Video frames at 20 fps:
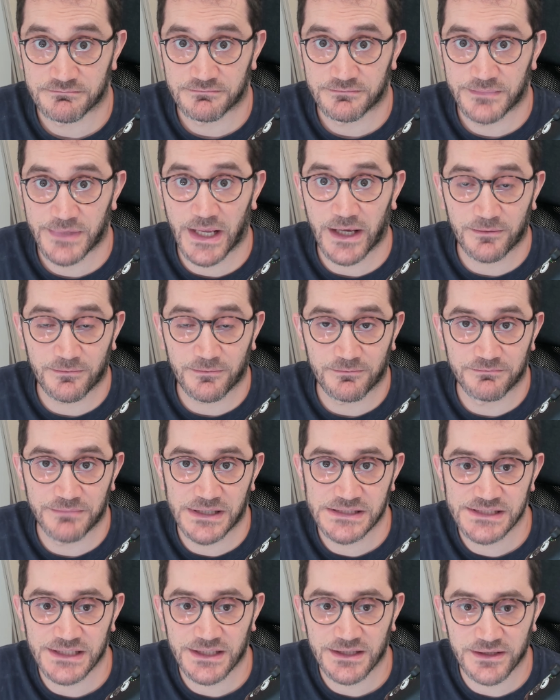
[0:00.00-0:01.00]
Yeah,
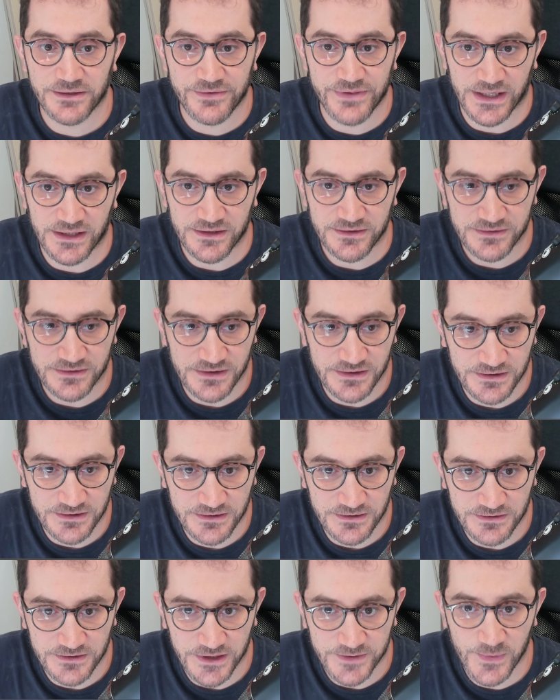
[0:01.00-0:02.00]
basically that.
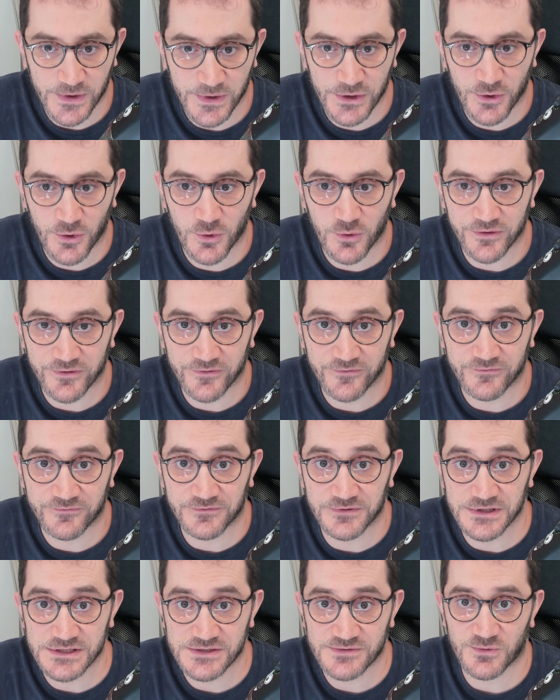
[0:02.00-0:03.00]
Let me know if
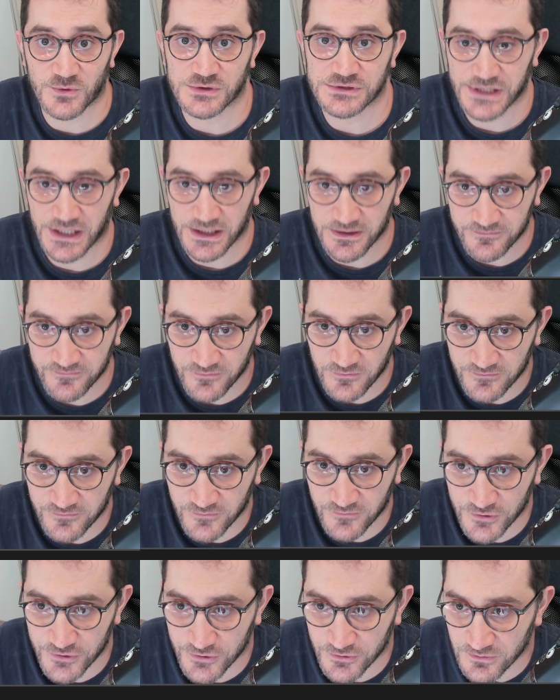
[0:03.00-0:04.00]
this was helpful
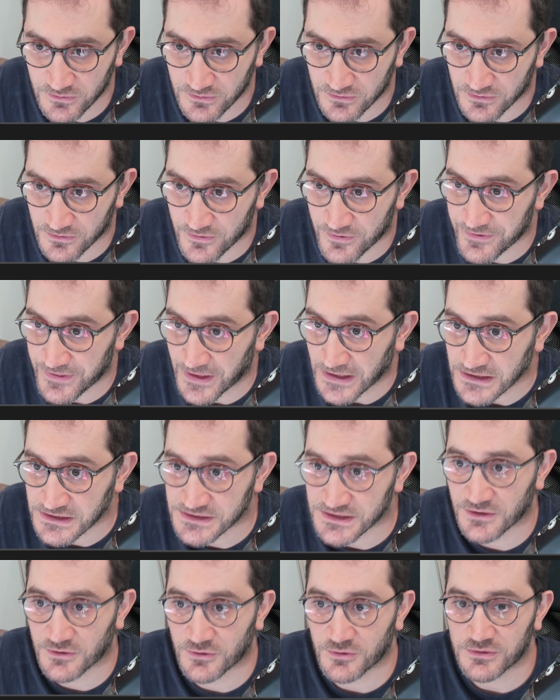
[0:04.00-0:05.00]
for you.
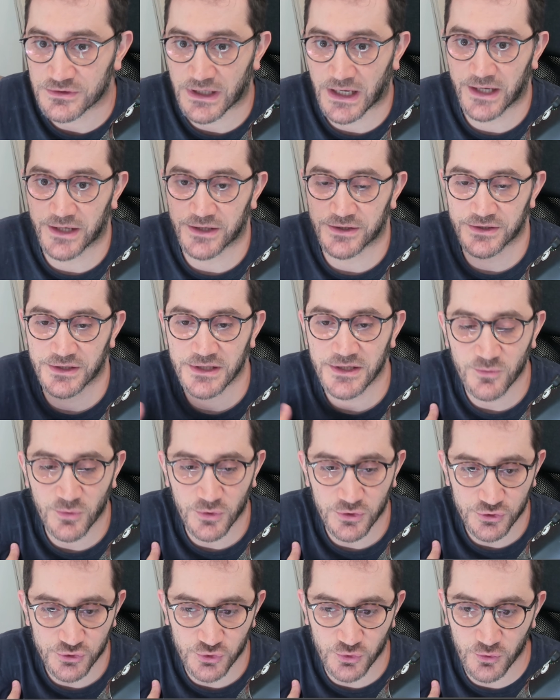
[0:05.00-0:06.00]
Thanks a lot. I really
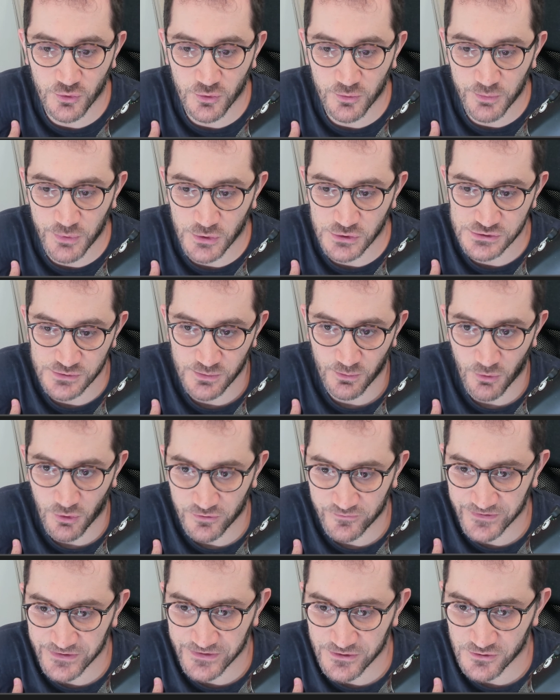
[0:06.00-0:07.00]
want to post
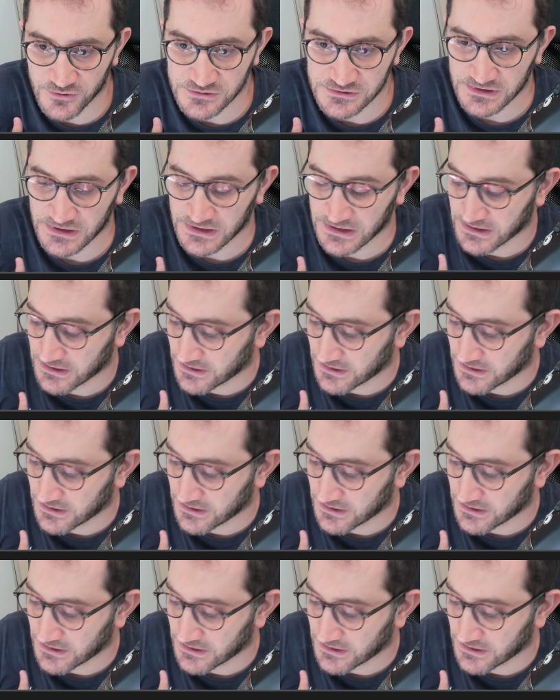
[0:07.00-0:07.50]
more videos,